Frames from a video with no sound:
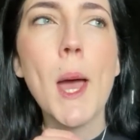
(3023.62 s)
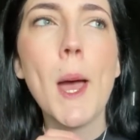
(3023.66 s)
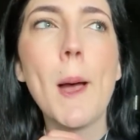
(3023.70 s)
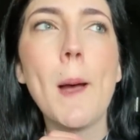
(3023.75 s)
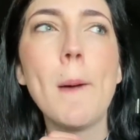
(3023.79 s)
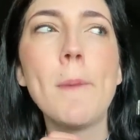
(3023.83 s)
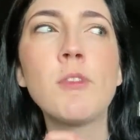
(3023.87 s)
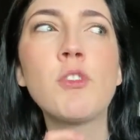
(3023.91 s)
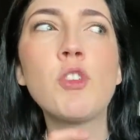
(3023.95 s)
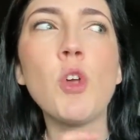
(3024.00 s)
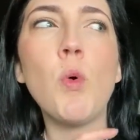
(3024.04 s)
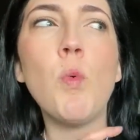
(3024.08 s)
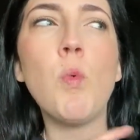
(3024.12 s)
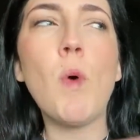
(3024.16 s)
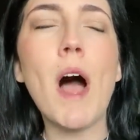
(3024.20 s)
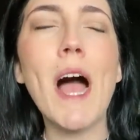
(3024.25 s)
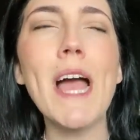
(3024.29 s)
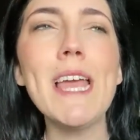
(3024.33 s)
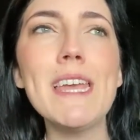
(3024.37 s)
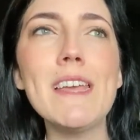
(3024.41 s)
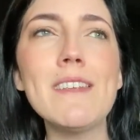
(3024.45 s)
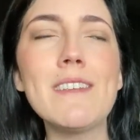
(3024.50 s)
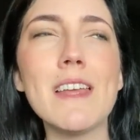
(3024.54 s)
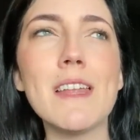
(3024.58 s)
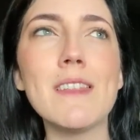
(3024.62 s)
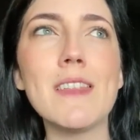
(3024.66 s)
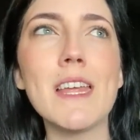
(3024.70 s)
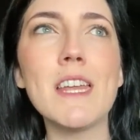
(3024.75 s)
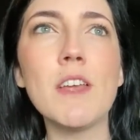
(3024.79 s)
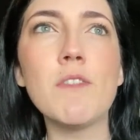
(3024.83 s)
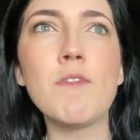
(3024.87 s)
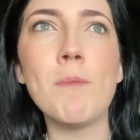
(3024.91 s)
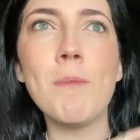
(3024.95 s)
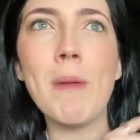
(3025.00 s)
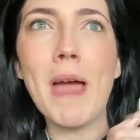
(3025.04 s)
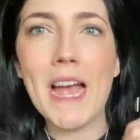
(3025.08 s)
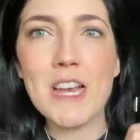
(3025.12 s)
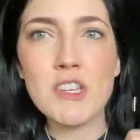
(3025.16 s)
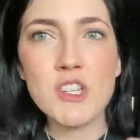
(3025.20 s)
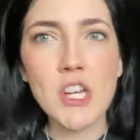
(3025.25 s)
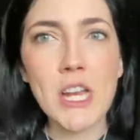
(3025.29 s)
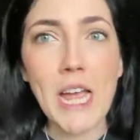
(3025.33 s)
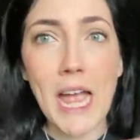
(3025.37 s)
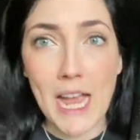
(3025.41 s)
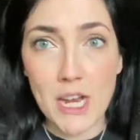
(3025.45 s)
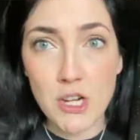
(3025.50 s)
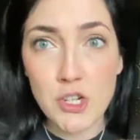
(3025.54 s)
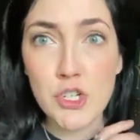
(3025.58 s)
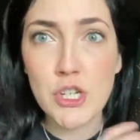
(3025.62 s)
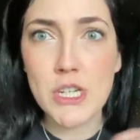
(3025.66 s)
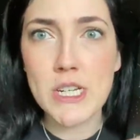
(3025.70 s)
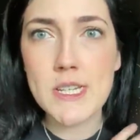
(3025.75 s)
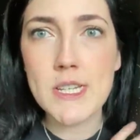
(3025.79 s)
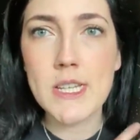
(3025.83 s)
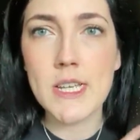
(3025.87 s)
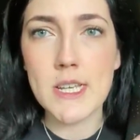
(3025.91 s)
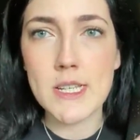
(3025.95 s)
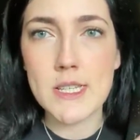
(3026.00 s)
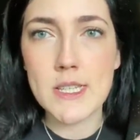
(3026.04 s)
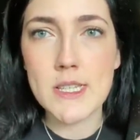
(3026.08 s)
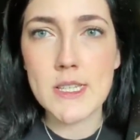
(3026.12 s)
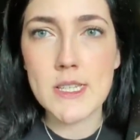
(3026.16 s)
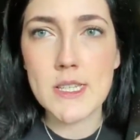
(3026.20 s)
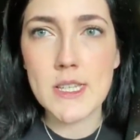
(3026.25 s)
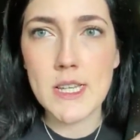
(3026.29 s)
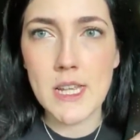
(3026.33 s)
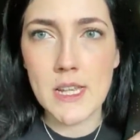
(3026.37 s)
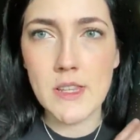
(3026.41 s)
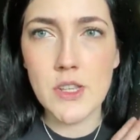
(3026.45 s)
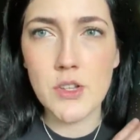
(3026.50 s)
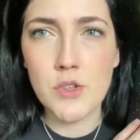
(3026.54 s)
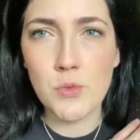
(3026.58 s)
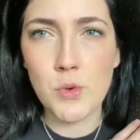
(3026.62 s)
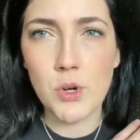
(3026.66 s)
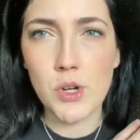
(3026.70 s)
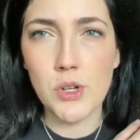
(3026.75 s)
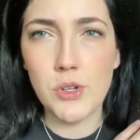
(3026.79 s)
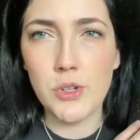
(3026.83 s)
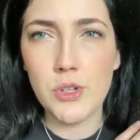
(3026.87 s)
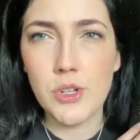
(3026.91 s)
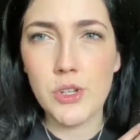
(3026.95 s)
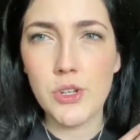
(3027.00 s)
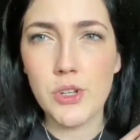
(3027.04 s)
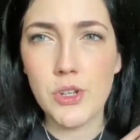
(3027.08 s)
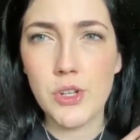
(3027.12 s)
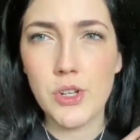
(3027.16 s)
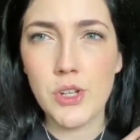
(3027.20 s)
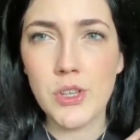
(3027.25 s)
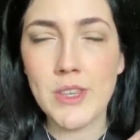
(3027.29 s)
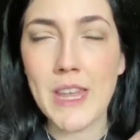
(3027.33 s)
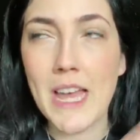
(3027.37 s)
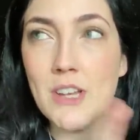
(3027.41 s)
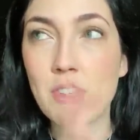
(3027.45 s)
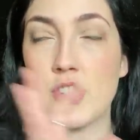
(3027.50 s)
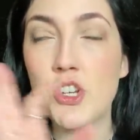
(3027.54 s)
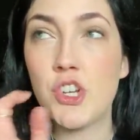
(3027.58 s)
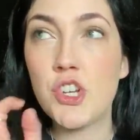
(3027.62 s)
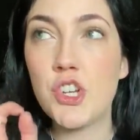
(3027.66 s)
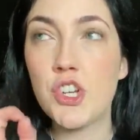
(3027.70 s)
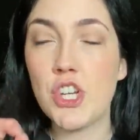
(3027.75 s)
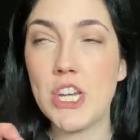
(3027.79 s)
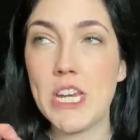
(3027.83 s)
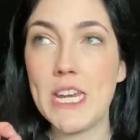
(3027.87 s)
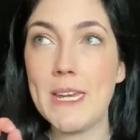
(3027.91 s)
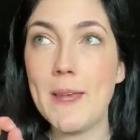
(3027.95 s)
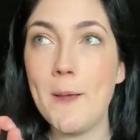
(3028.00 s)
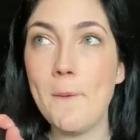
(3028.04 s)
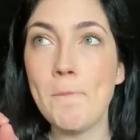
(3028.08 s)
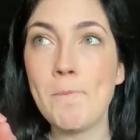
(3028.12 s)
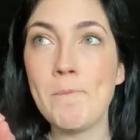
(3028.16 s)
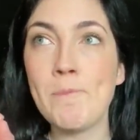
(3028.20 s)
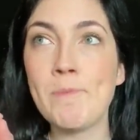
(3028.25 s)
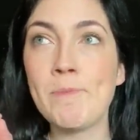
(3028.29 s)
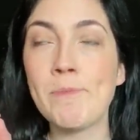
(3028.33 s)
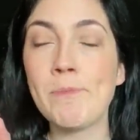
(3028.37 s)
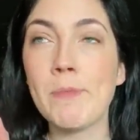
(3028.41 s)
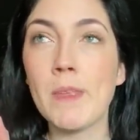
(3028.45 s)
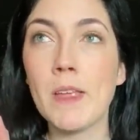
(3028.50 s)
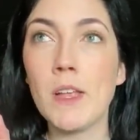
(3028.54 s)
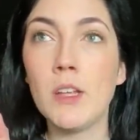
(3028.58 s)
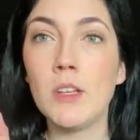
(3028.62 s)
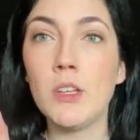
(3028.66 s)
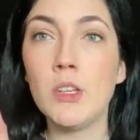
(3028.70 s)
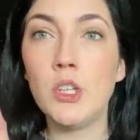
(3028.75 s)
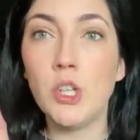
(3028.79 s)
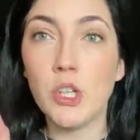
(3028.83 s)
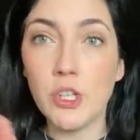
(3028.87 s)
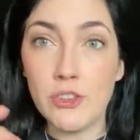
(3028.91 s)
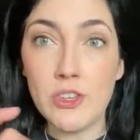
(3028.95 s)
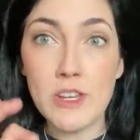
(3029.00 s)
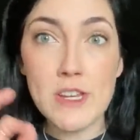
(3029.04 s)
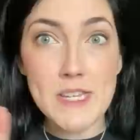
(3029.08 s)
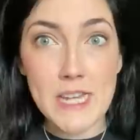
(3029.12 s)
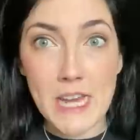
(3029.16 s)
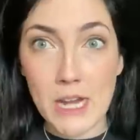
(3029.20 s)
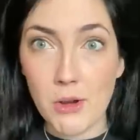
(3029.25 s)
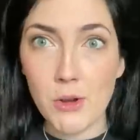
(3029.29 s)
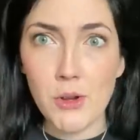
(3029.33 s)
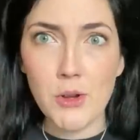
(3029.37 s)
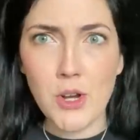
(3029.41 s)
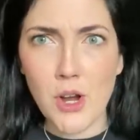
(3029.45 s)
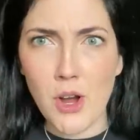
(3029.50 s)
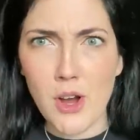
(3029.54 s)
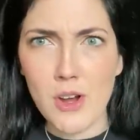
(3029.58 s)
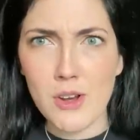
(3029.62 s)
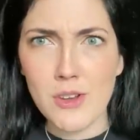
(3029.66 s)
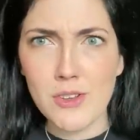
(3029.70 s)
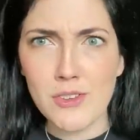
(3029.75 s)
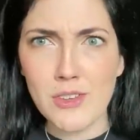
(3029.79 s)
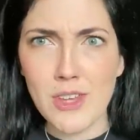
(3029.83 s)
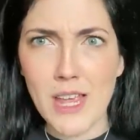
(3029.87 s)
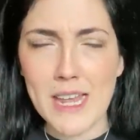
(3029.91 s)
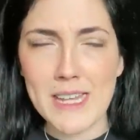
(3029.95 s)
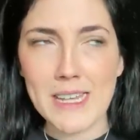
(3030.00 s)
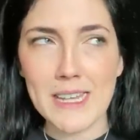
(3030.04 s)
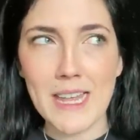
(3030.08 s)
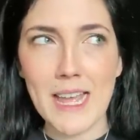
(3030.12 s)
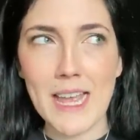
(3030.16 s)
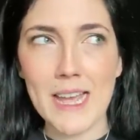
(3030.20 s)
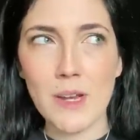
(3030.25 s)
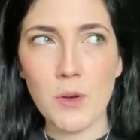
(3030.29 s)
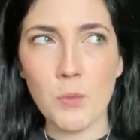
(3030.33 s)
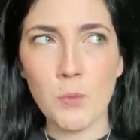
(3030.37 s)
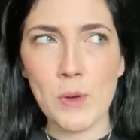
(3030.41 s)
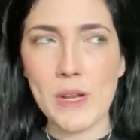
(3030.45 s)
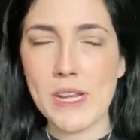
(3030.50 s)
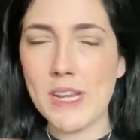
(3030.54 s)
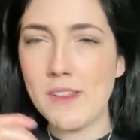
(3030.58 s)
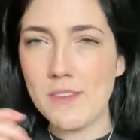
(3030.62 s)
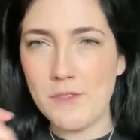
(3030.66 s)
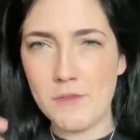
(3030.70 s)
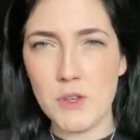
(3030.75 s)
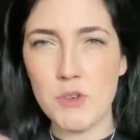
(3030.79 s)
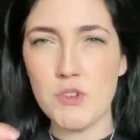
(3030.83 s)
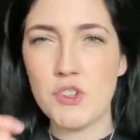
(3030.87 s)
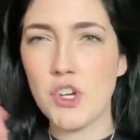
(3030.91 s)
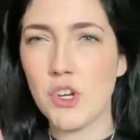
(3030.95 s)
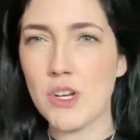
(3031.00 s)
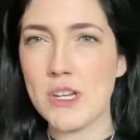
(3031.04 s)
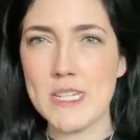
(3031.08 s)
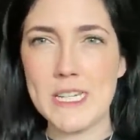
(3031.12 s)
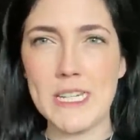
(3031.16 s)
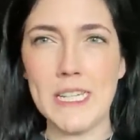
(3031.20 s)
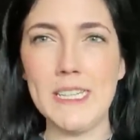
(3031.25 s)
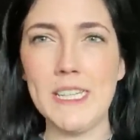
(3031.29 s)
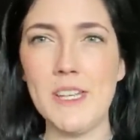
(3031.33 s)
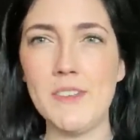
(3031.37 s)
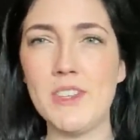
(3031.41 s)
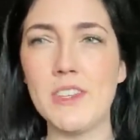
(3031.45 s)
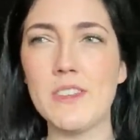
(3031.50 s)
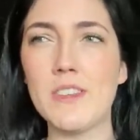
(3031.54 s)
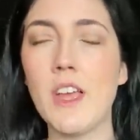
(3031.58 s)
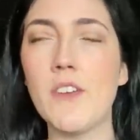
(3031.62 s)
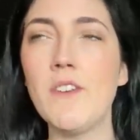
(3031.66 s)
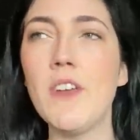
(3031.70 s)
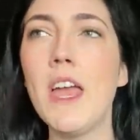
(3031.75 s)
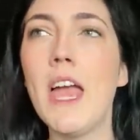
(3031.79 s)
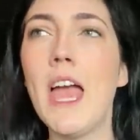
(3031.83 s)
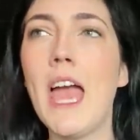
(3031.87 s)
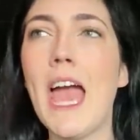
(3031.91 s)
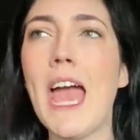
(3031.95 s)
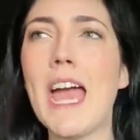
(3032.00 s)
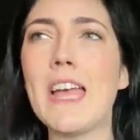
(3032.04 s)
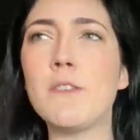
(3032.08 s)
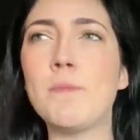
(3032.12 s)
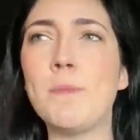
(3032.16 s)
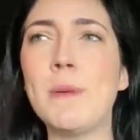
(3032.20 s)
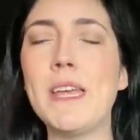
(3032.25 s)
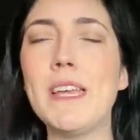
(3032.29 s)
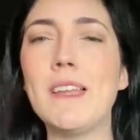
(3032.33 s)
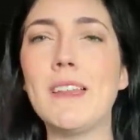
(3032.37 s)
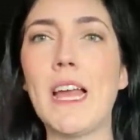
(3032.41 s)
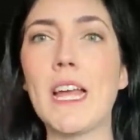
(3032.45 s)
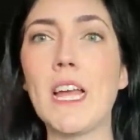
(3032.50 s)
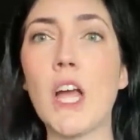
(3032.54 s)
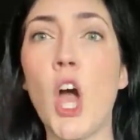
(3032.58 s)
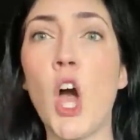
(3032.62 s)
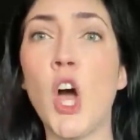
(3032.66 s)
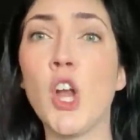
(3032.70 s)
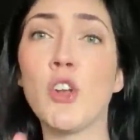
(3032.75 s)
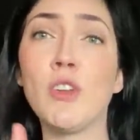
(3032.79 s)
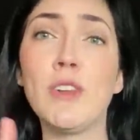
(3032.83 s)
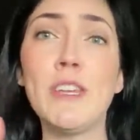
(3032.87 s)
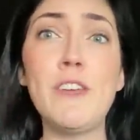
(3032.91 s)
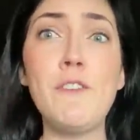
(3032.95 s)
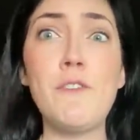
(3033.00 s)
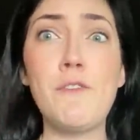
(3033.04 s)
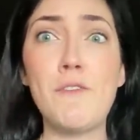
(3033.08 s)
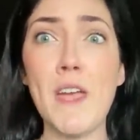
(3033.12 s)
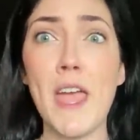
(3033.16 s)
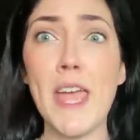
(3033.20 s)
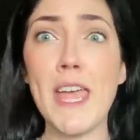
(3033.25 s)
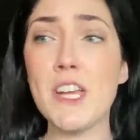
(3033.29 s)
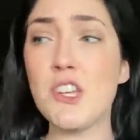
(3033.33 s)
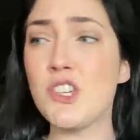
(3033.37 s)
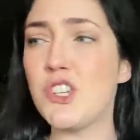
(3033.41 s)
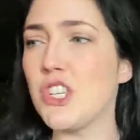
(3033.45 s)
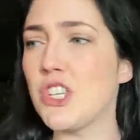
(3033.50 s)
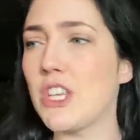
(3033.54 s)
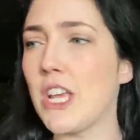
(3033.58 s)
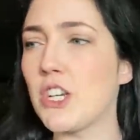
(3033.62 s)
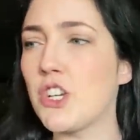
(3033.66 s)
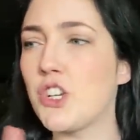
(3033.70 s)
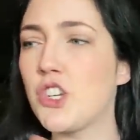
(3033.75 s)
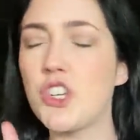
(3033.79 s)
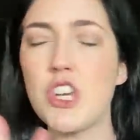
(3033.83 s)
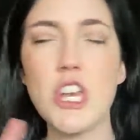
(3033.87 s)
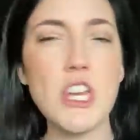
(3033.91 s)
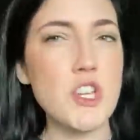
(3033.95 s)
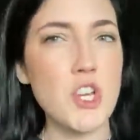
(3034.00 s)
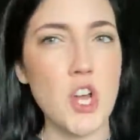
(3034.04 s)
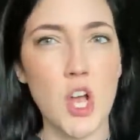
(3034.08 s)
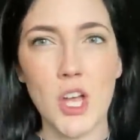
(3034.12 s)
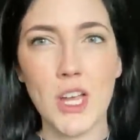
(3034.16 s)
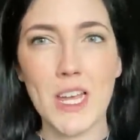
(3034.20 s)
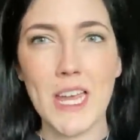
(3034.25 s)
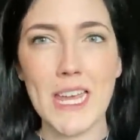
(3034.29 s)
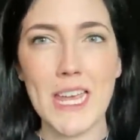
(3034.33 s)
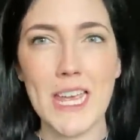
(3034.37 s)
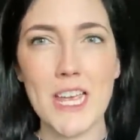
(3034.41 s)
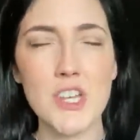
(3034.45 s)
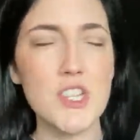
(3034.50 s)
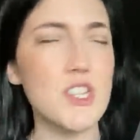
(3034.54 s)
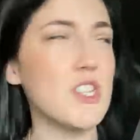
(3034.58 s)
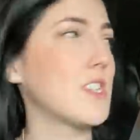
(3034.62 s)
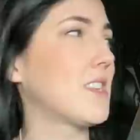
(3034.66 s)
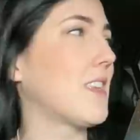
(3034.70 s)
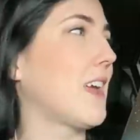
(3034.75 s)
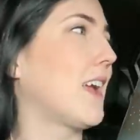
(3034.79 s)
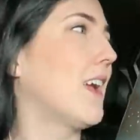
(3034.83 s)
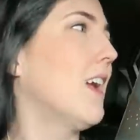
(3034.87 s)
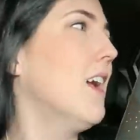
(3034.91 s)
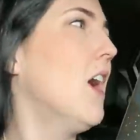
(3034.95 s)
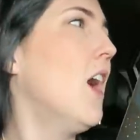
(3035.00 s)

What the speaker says: So why is it that if magic actually exists in this world, that she looks at tarot cards and, like, reading the future and tea leaves and stuff as being, like, utterly fake? She's, like, shit-talking it. She's, like,